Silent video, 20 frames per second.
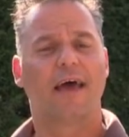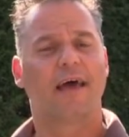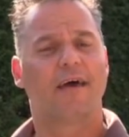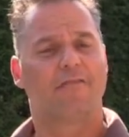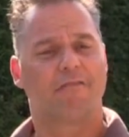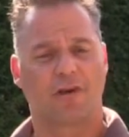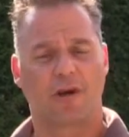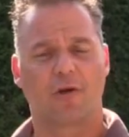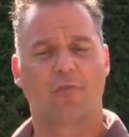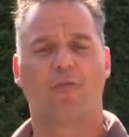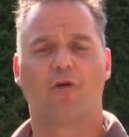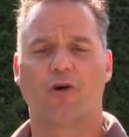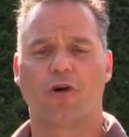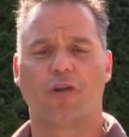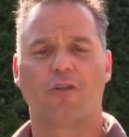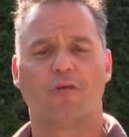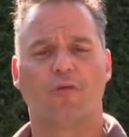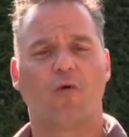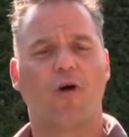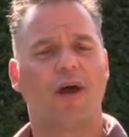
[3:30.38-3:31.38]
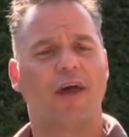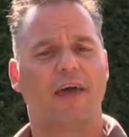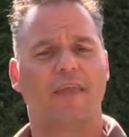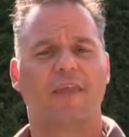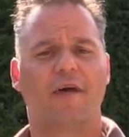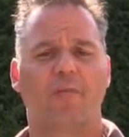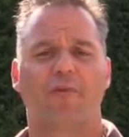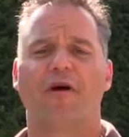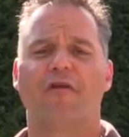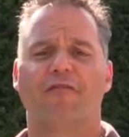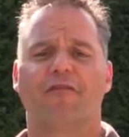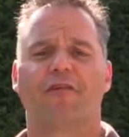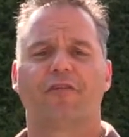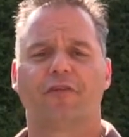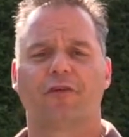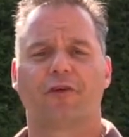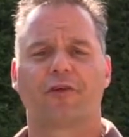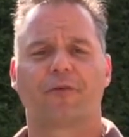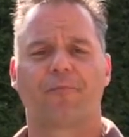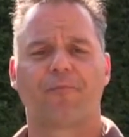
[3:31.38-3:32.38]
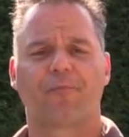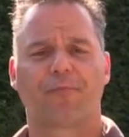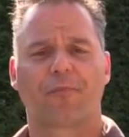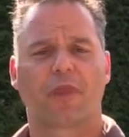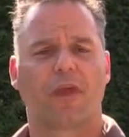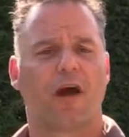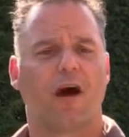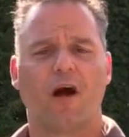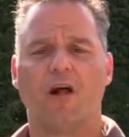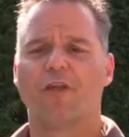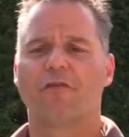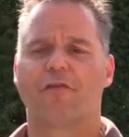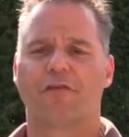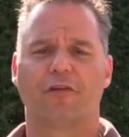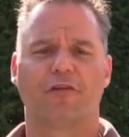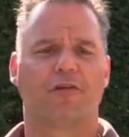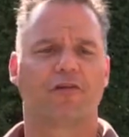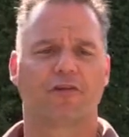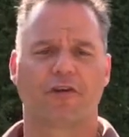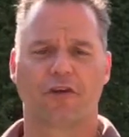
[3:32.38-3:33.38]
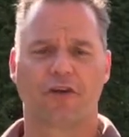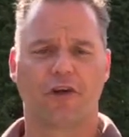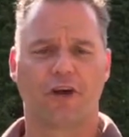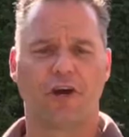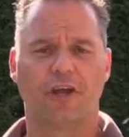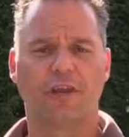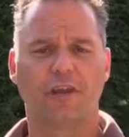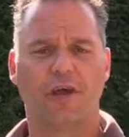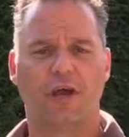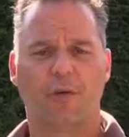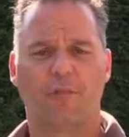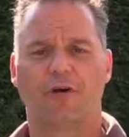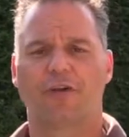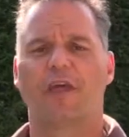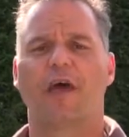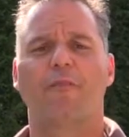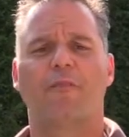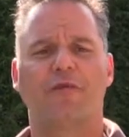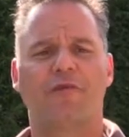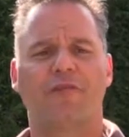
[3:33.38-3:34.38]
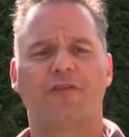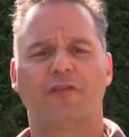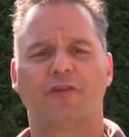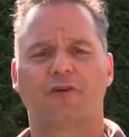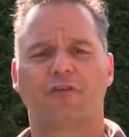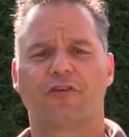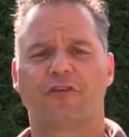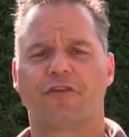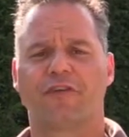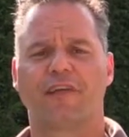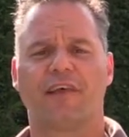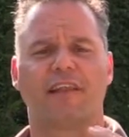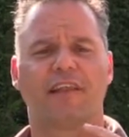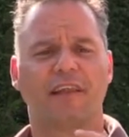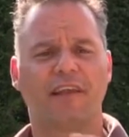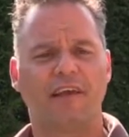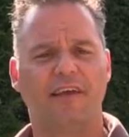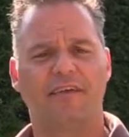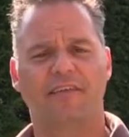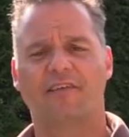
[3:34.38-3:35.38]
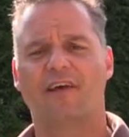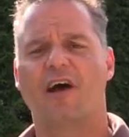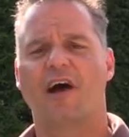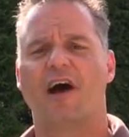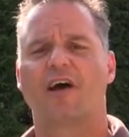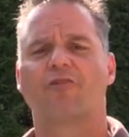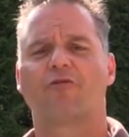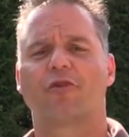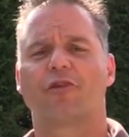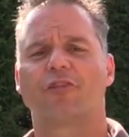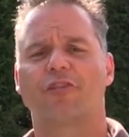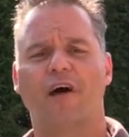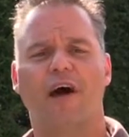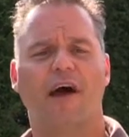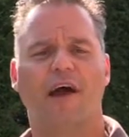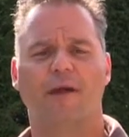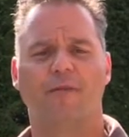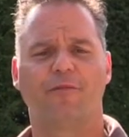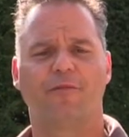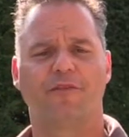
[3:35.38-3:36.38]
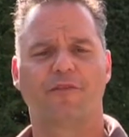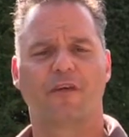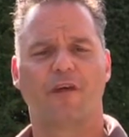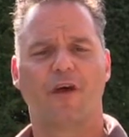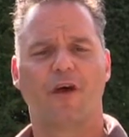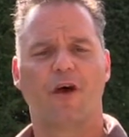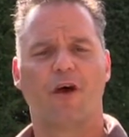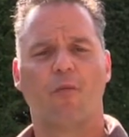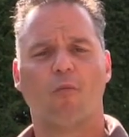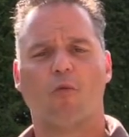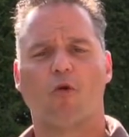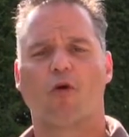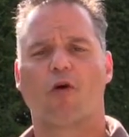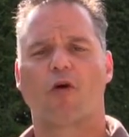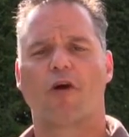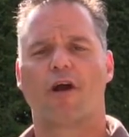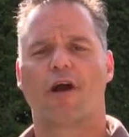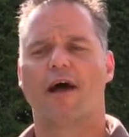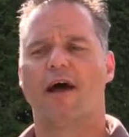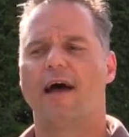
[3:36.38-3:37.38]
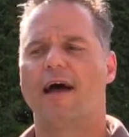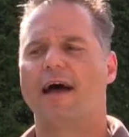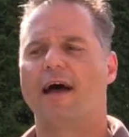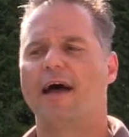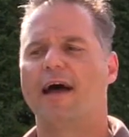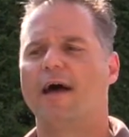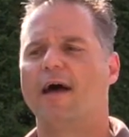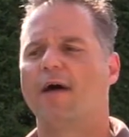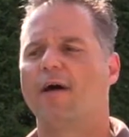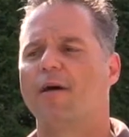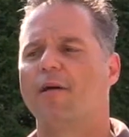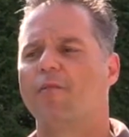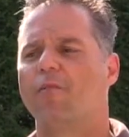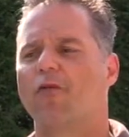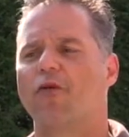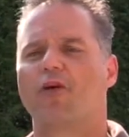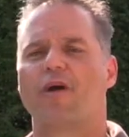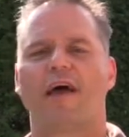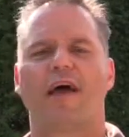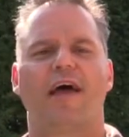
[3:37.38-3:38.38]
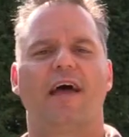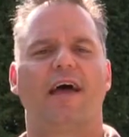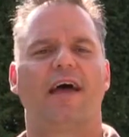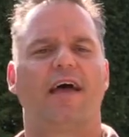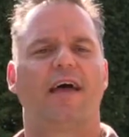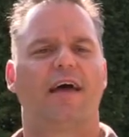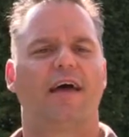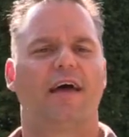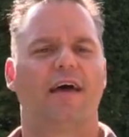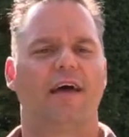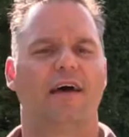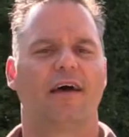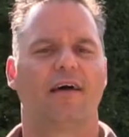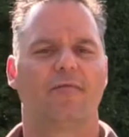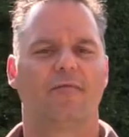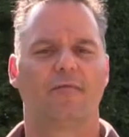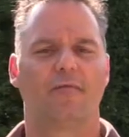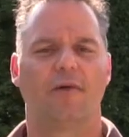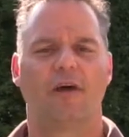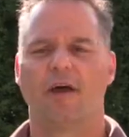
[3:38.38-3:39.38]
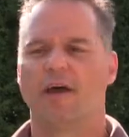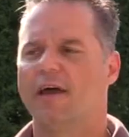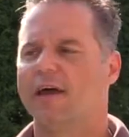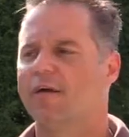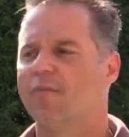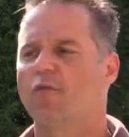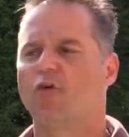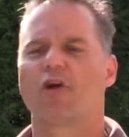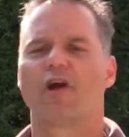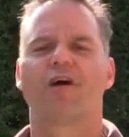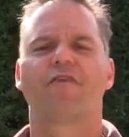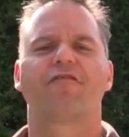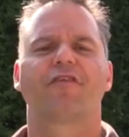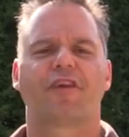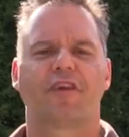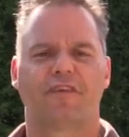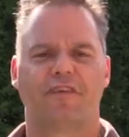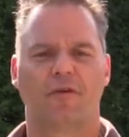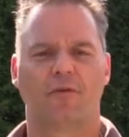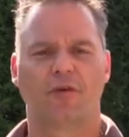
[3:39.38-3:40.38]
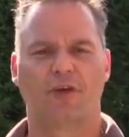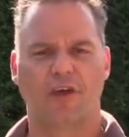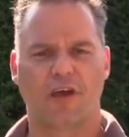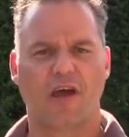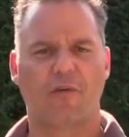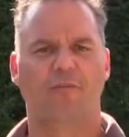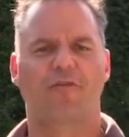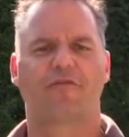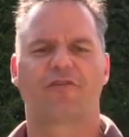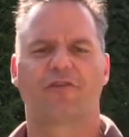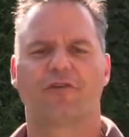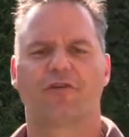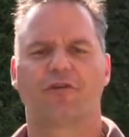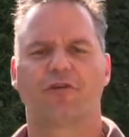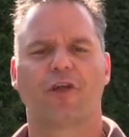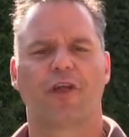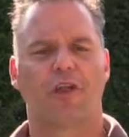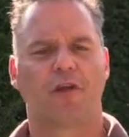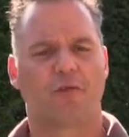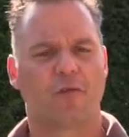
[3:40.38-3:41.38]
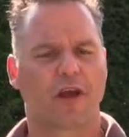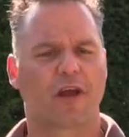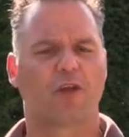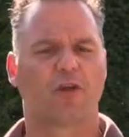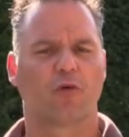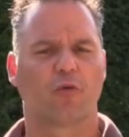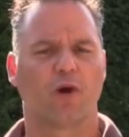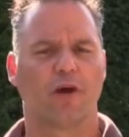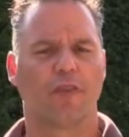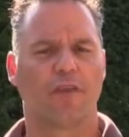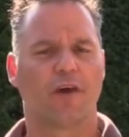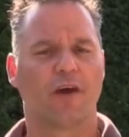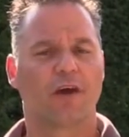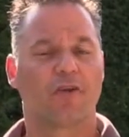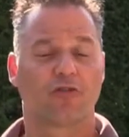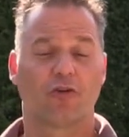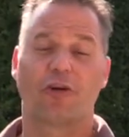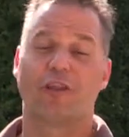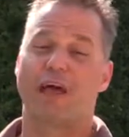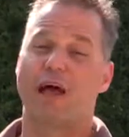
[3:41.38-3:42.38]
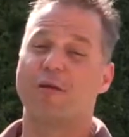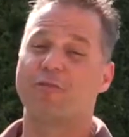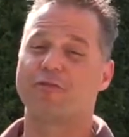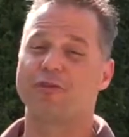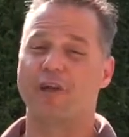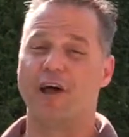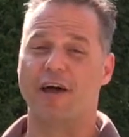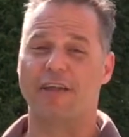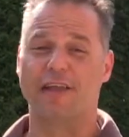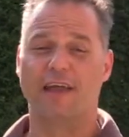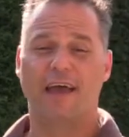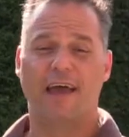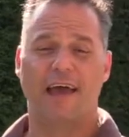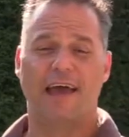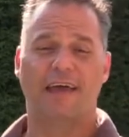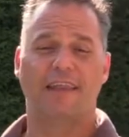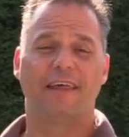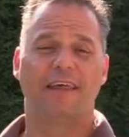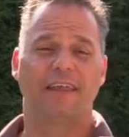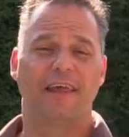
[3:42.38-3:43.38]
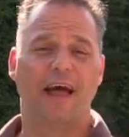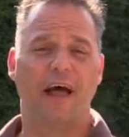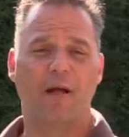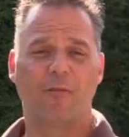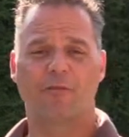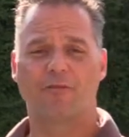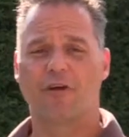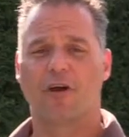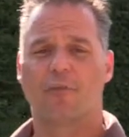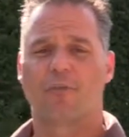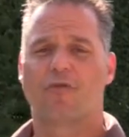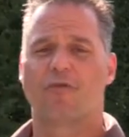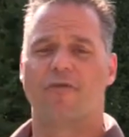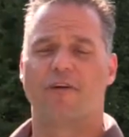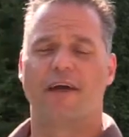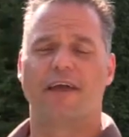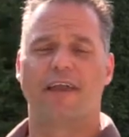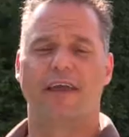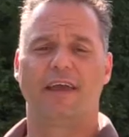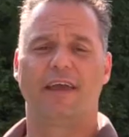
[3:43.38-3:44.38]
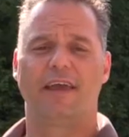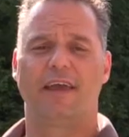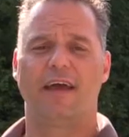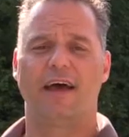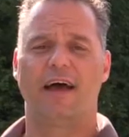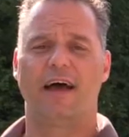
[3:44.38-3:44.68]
very important, why an HEPA filter? All the filters are good, but HEPA filters is at least 100 times more efficacy with the HEPA filter than a regular one. So it helps a lot, and it helps preventing